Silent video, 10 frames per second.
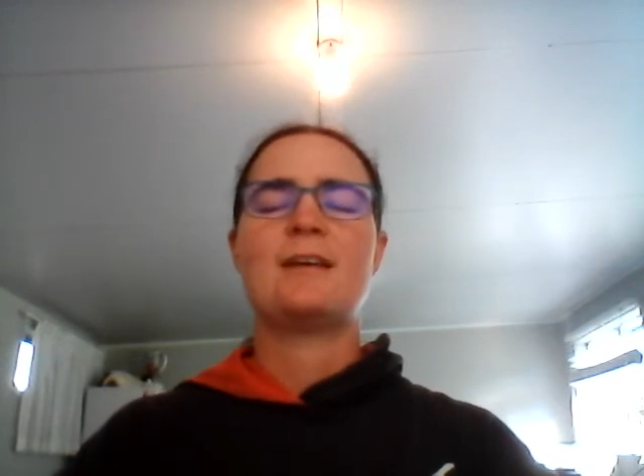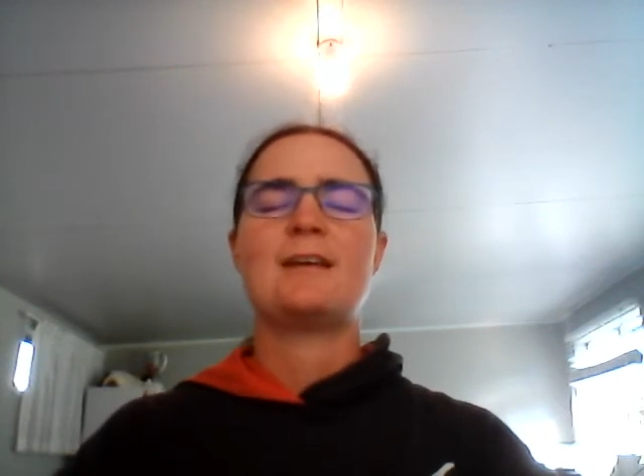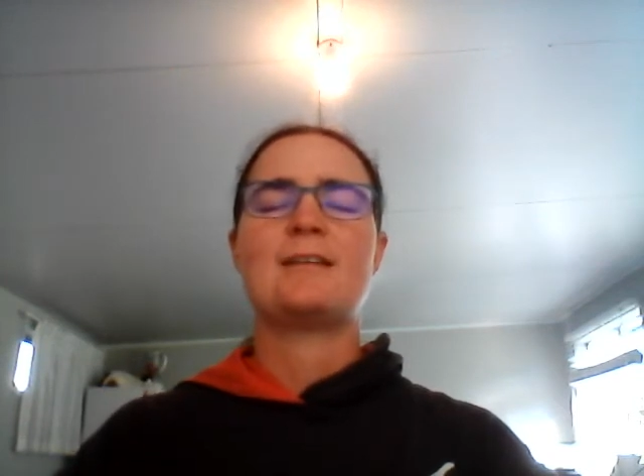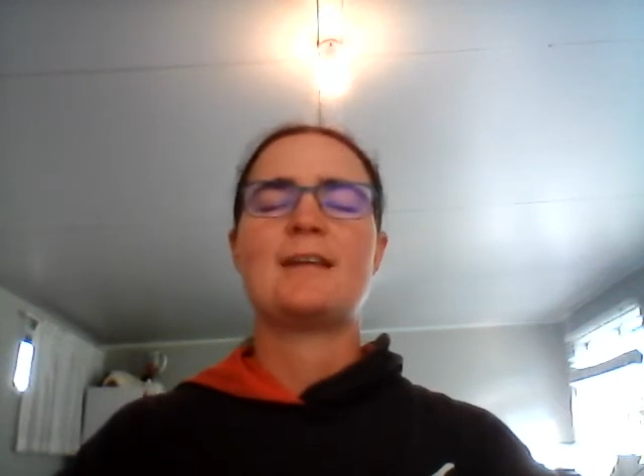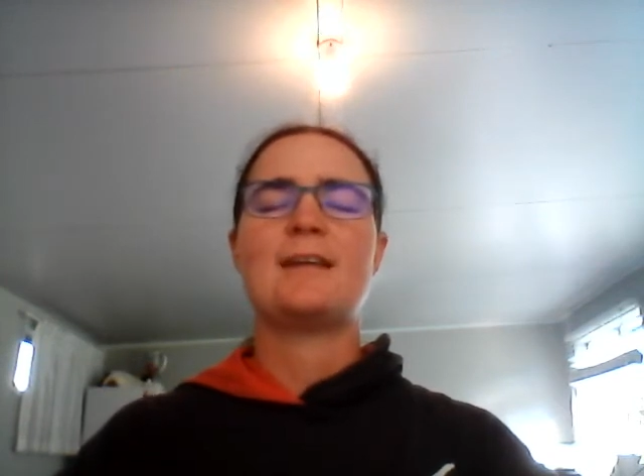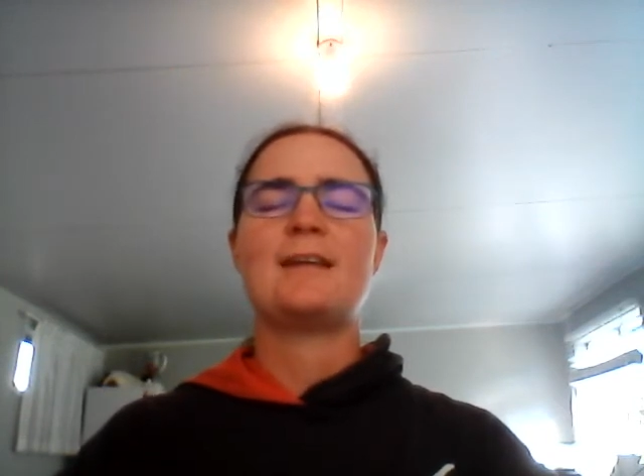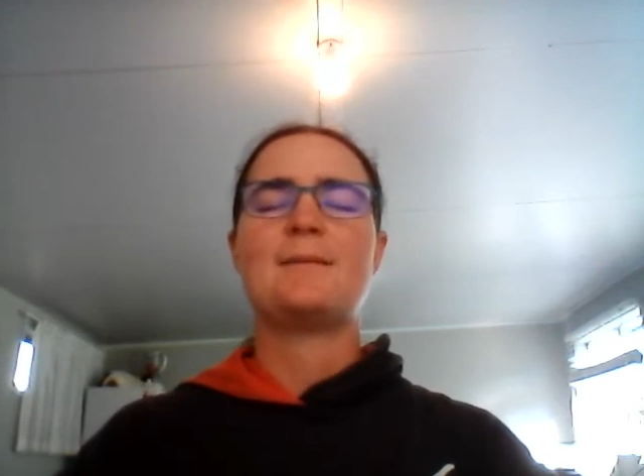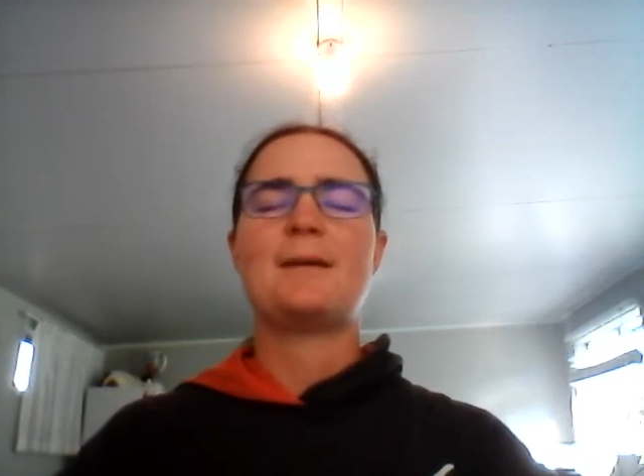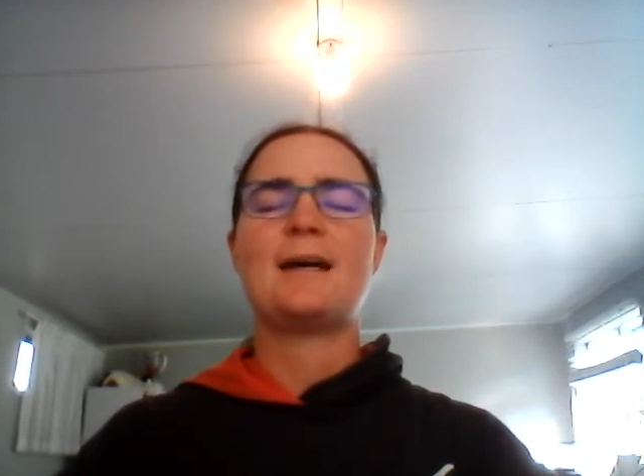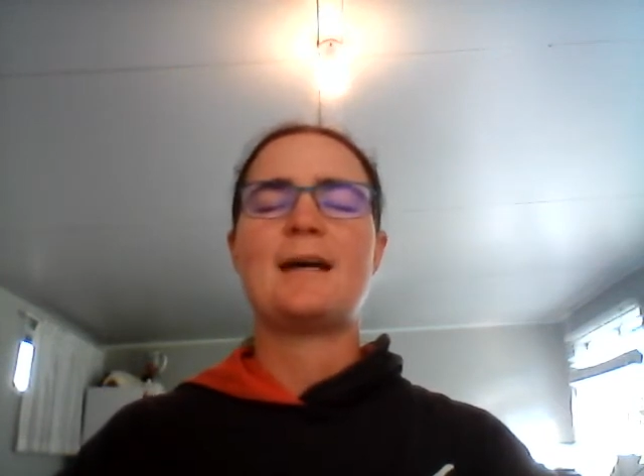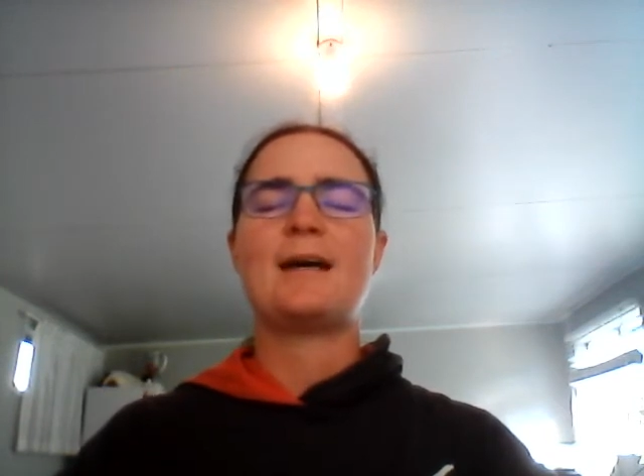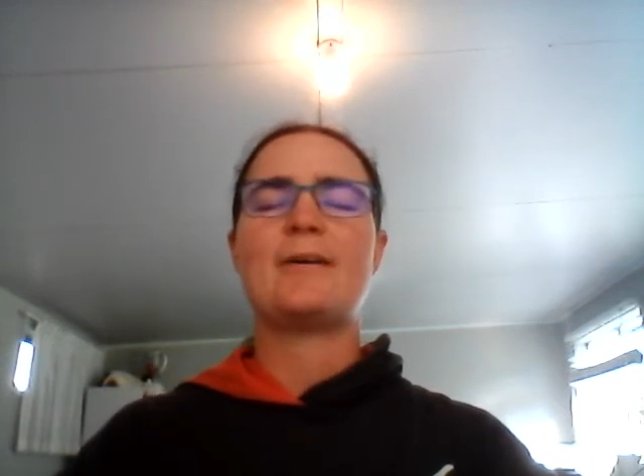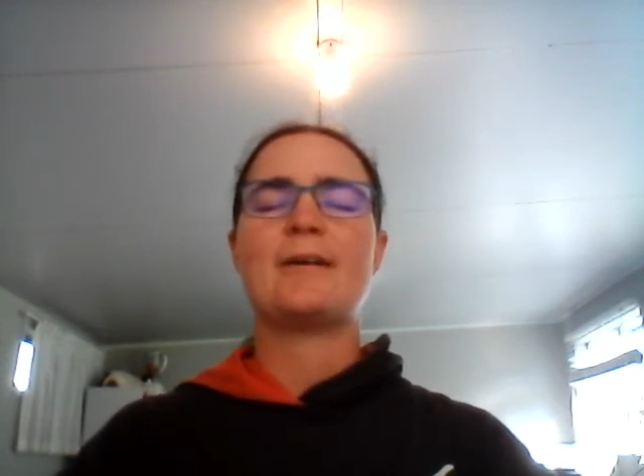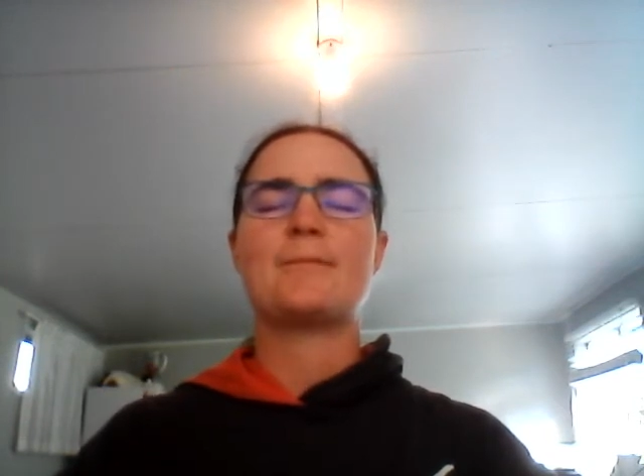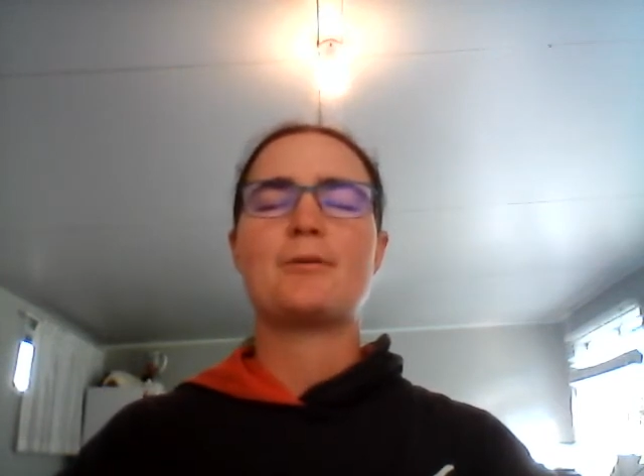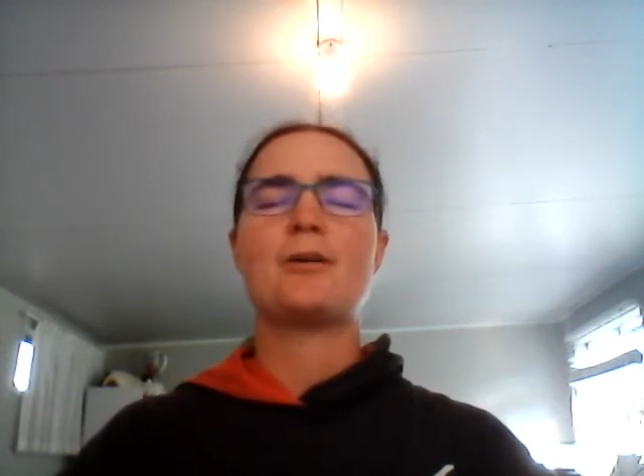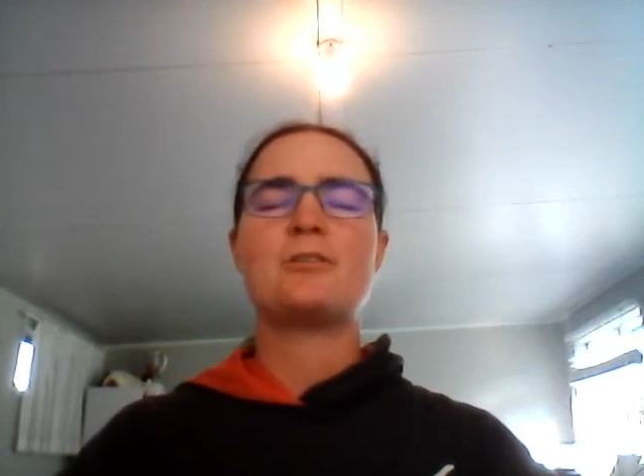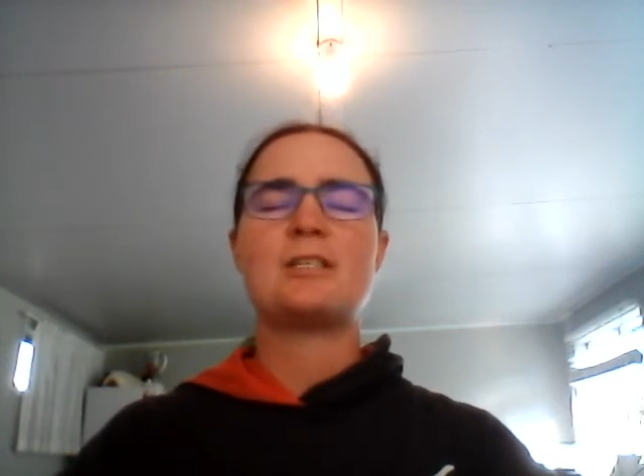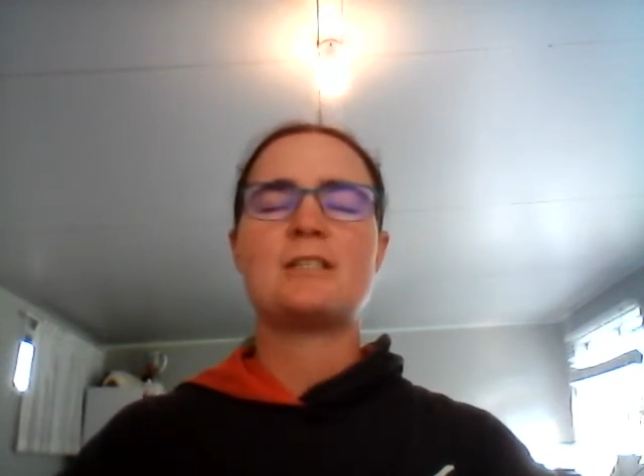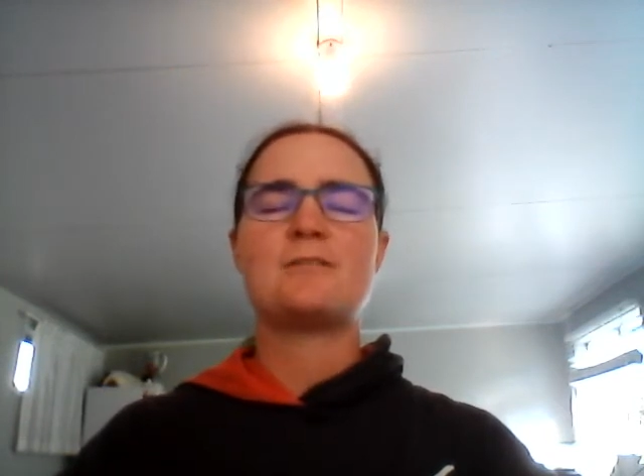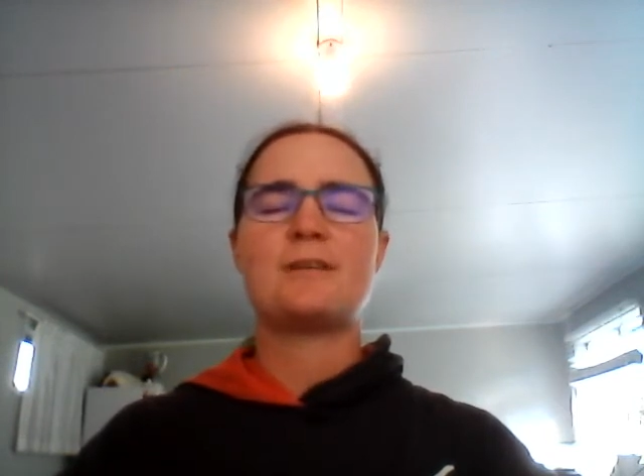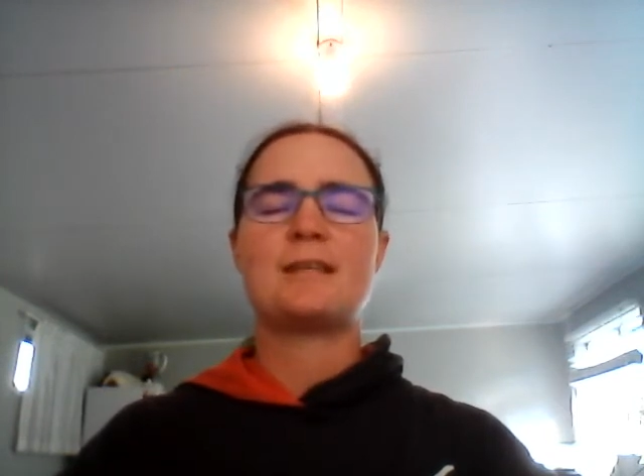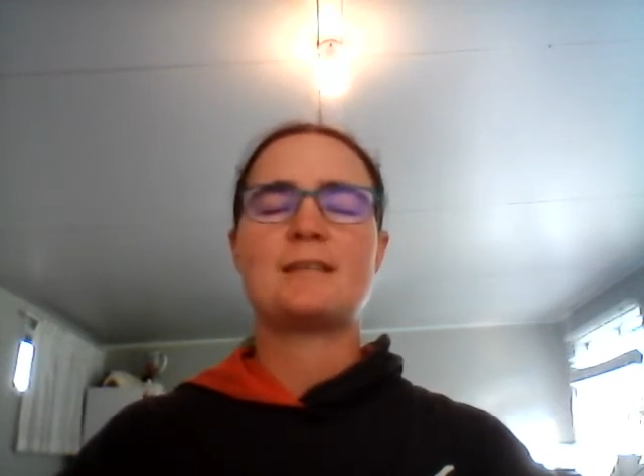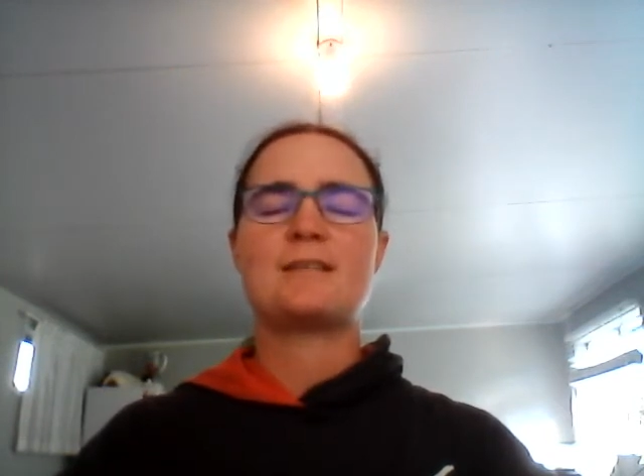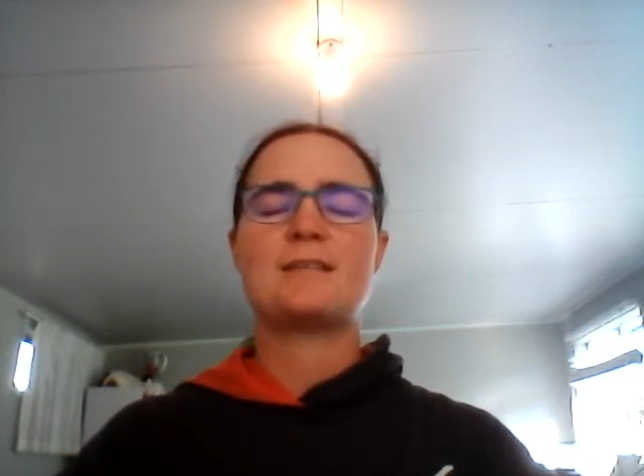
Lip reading: thinking about how I approach each fence,